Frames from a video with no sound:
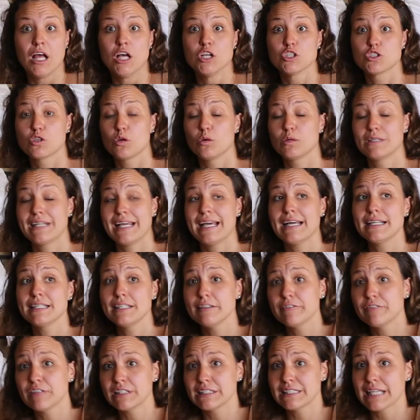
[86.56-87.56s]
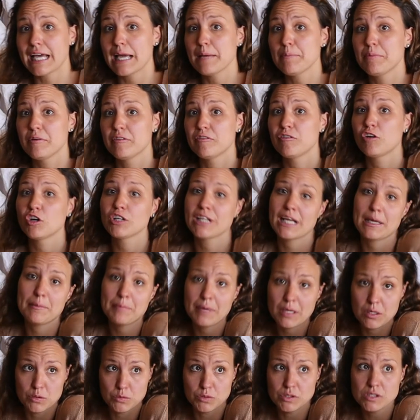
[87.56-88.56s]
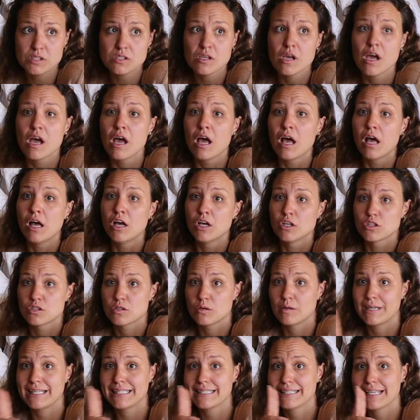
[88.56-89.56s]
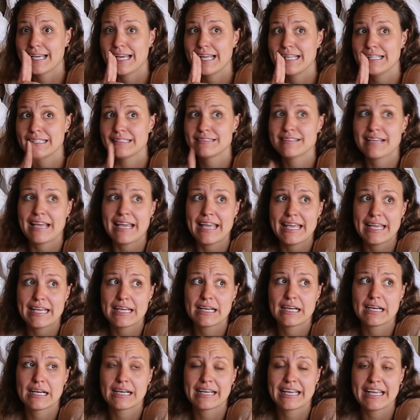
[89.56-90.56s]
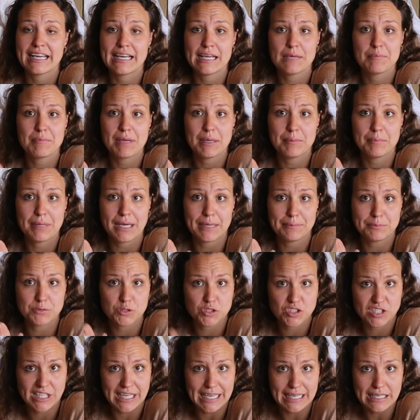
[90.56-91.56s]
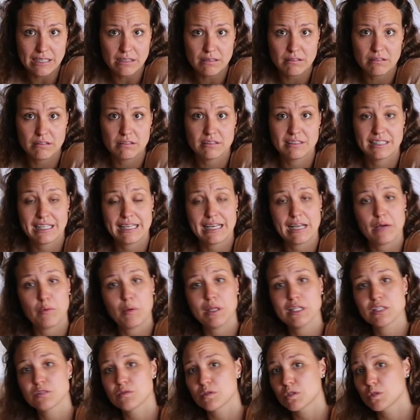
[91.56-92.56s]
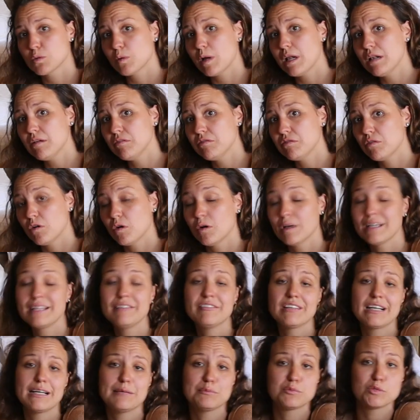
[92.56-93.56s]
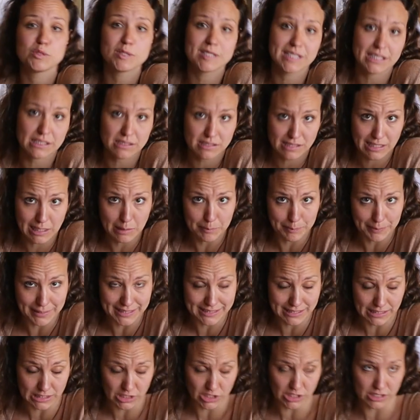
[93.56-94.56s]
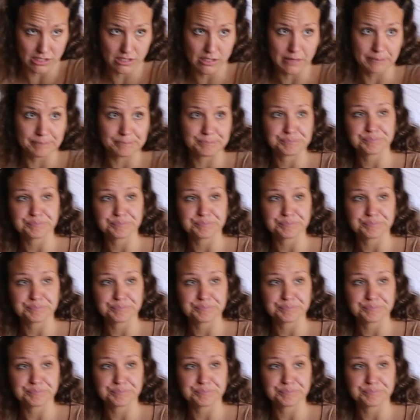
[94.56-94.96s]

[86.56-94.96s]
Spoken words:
So there are different types of hot air balloons. So it can carry maybe up to 10. Then there are ones for 12 or even up to 16 passengers.